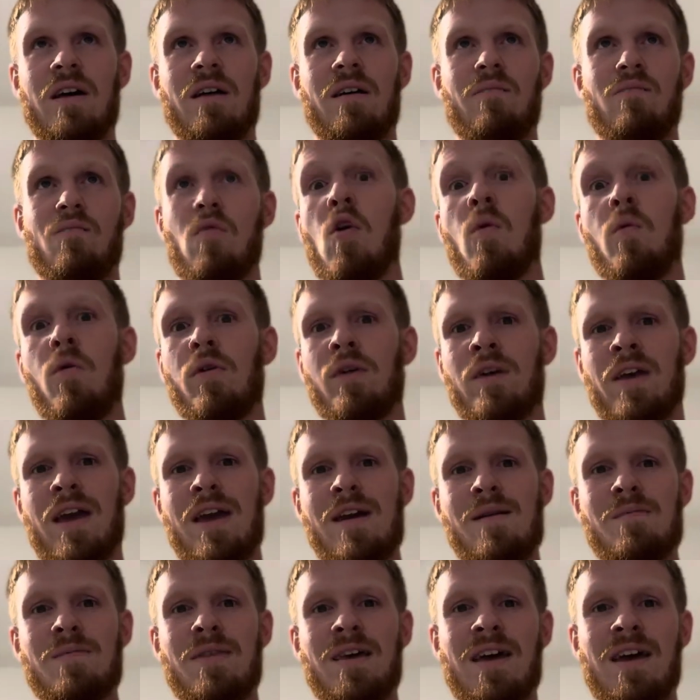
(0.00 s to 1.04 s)
mobile
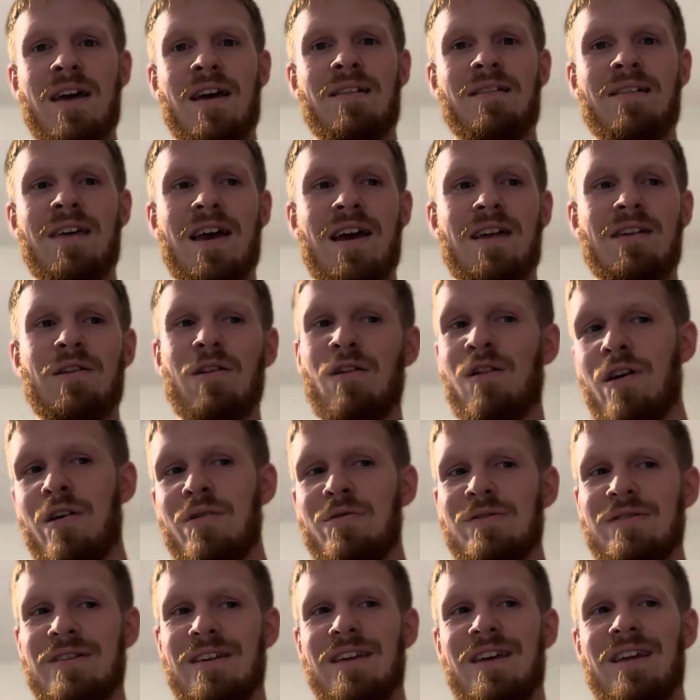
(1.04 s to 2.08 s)
game that has had
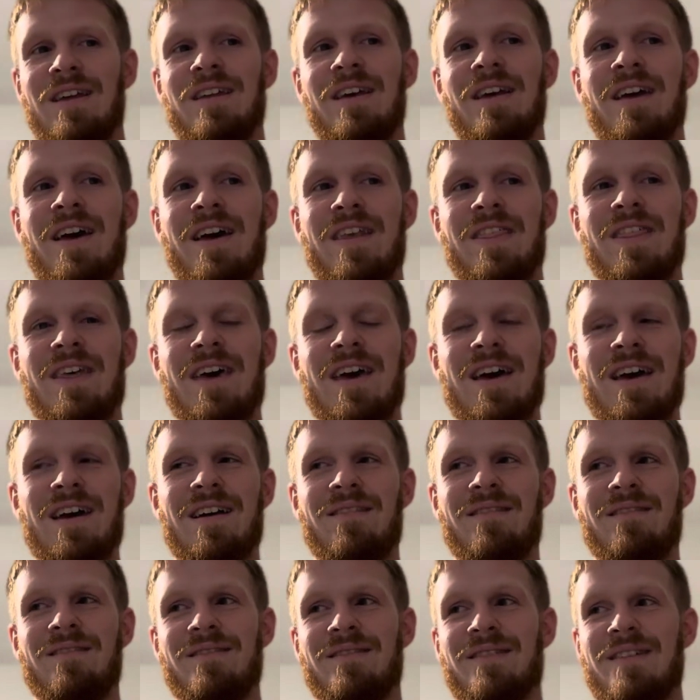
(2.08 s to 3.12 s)
clones in it
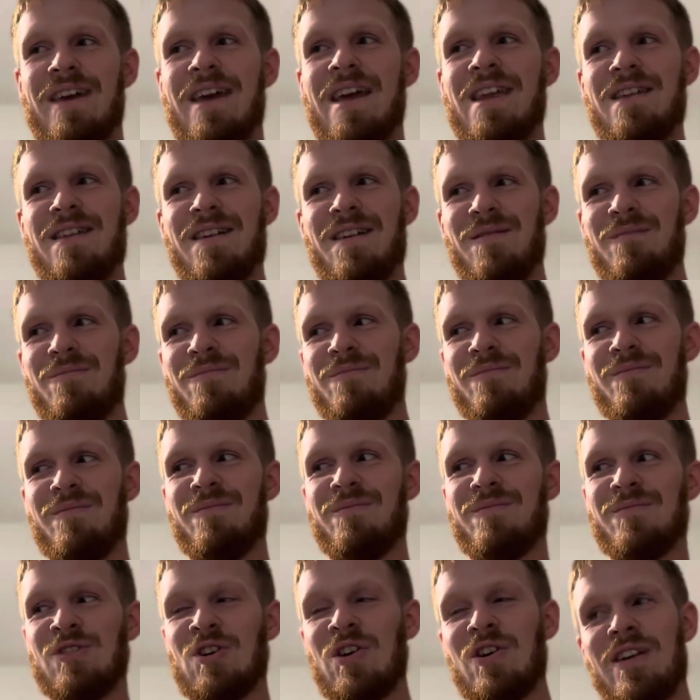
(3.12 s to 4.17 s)
that end up
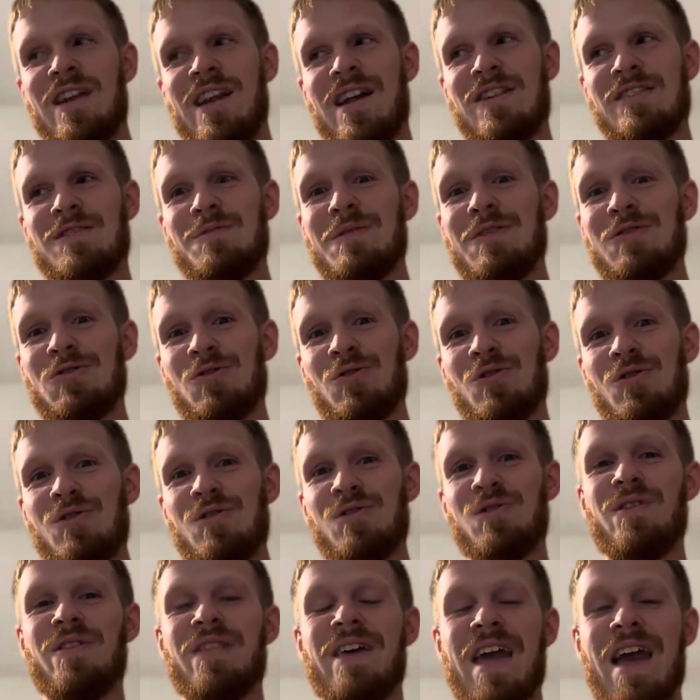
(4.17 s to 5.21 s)
turning out to be
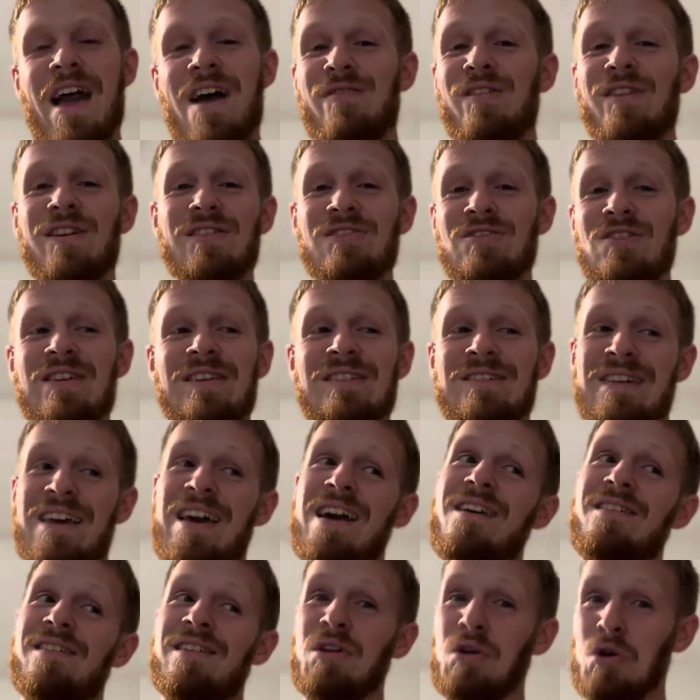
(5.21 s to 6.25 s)
true, and they have the Kashyyyk
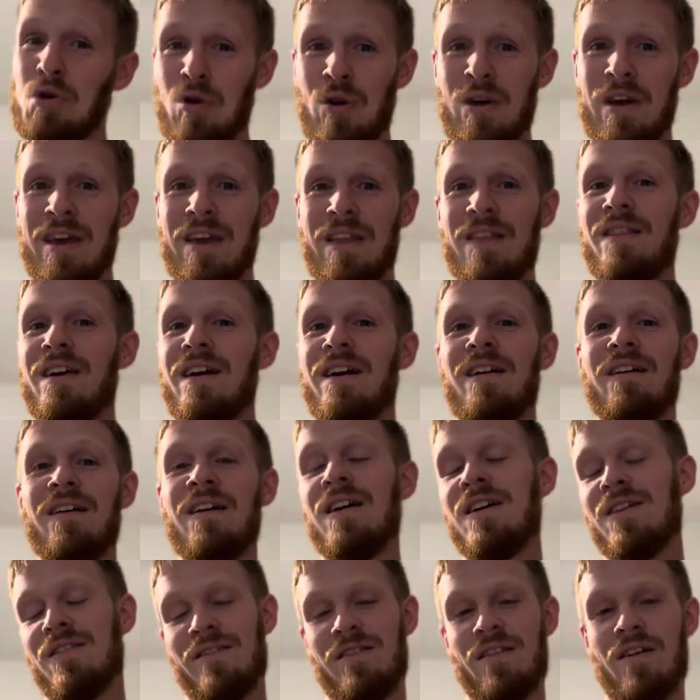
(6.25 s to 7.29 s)
Scout and G.A.R in there,
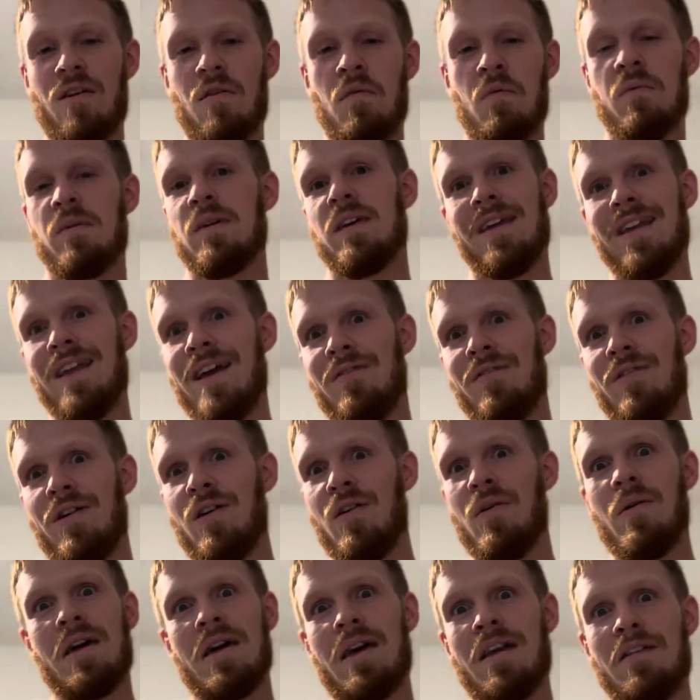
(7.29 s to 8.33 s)
so you never
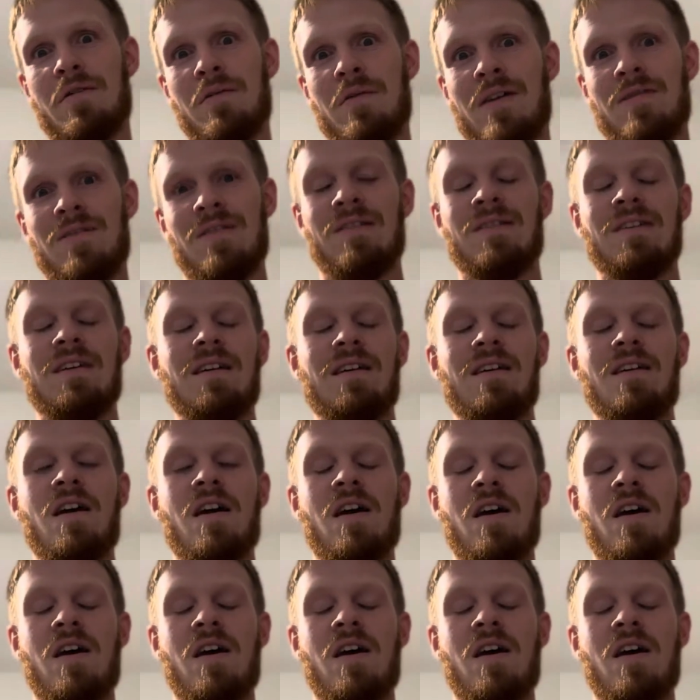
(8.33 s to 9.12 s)
know. I guess we'll have to see.